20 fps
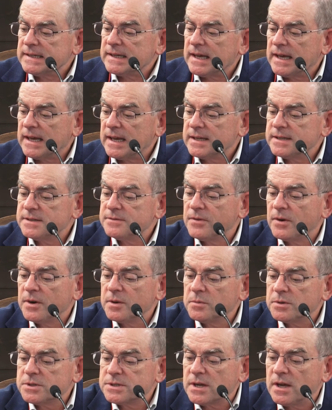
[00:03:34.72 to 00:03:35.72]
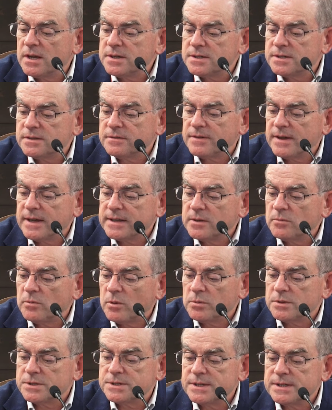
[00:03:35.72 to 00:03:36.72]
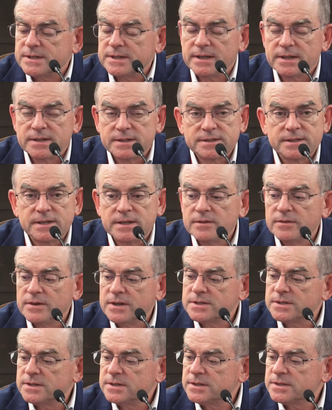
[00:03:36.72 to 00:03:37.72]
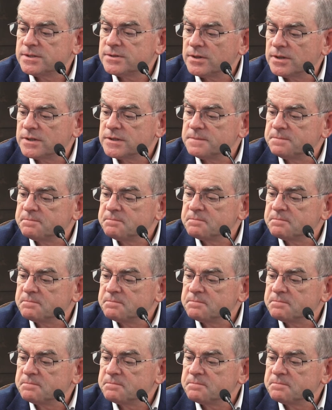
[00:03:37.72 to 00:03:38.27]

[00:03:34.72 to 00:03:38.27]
and very much conscious of the fact that what we're sitting in is an innovation district.